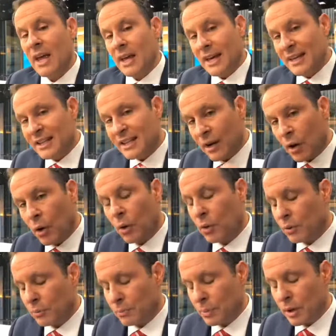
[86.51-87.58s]
He did a
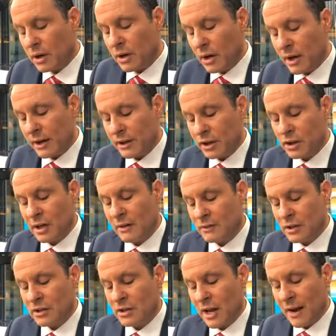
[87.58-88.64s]
whole book on the chiefs
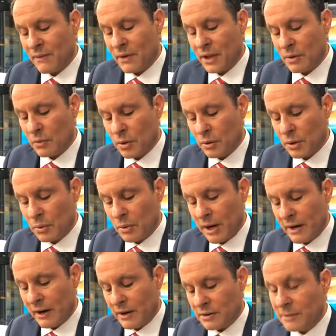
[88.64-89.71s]
of staff and their role in the White
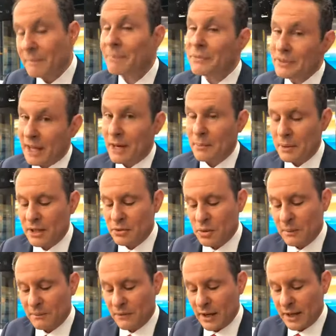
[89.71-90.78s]
House. Not a big
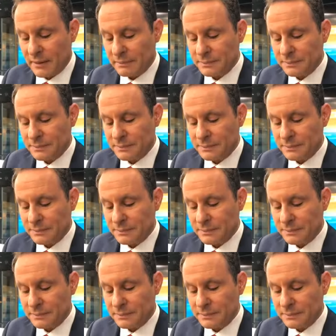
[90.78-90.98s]
Trump fan.